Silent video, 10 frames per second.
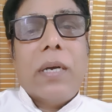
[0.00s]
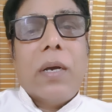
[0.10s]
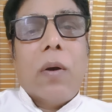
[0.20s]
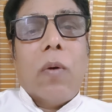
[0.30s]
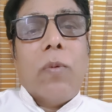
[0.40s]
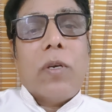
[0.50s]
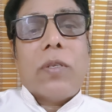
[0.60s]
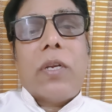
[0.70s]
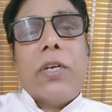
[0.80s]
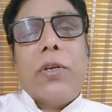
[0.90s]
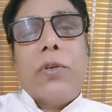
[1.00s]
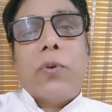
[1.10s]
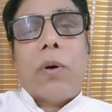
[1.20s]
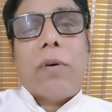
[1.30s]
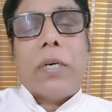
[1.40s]
obviously due to
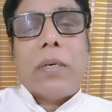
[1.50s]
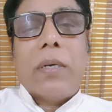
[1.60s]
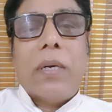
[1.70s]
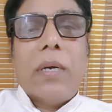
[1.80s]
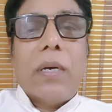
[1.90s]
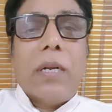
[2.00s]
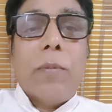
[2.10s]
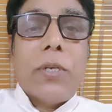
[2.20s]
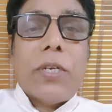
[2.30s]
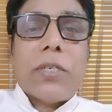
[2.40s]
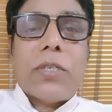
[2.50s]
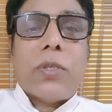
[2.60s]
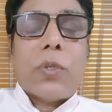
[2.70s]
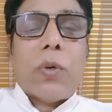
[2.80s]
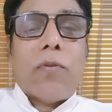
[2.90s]
our
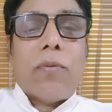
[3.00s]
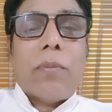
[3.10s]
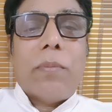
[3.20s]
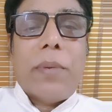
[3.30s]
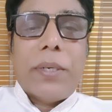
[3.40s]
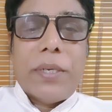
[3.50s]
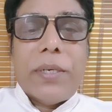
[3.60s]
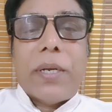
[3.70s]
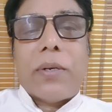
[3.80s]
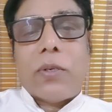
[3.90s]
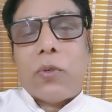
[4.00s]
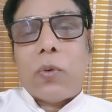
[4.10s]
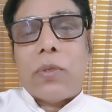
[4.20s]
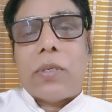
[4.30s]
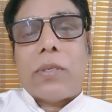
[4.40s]
limitations of material
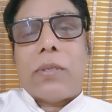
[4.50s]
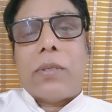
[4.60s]
resources.